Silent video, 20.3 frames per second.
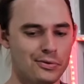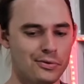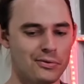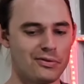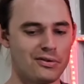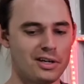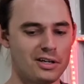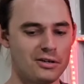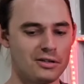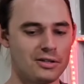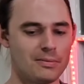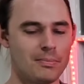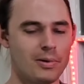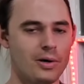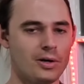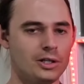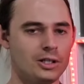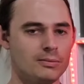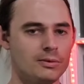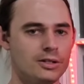3 on the
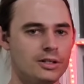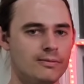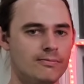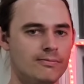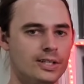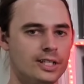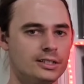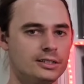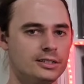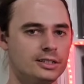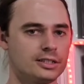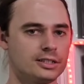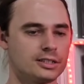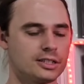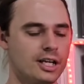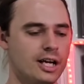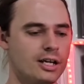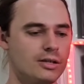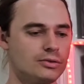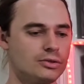Pokemon investing
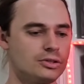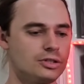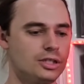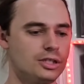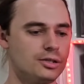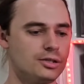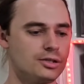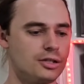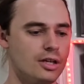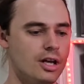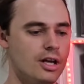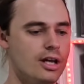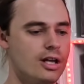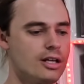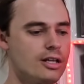scale sits.